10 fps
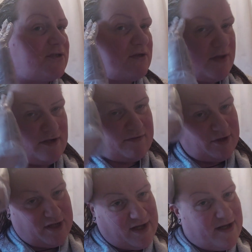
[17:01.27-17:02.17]
sure that I've
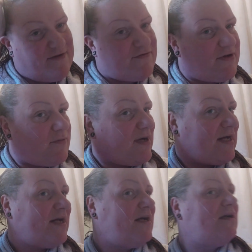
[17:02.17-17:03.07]
got it
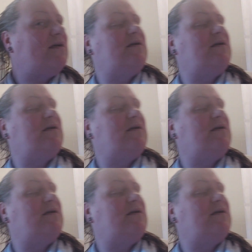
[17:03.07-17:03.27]
everywhere.